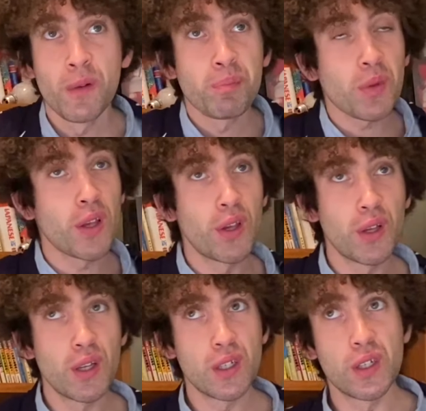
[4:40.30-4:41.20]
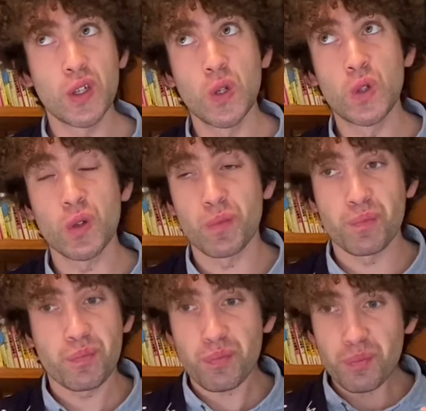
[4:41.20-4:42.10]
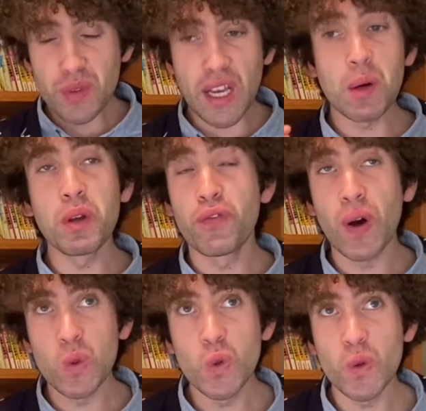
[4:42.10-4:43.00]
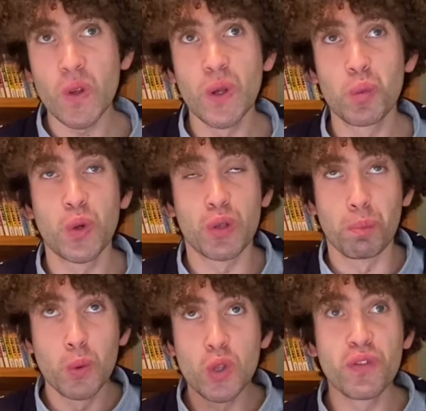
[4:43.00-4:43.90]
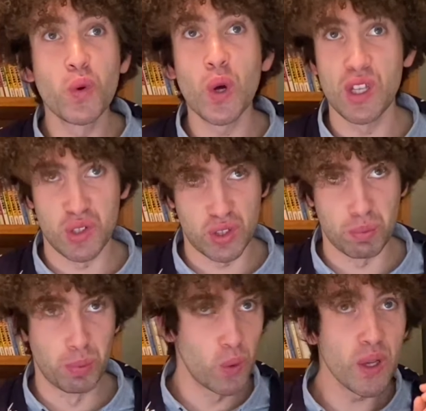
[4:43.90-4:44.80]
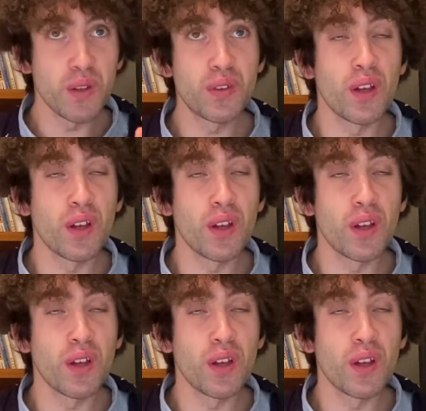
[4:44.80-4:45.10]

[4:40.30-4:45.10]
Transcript: It, it, and we found it. It was a beautiful experience.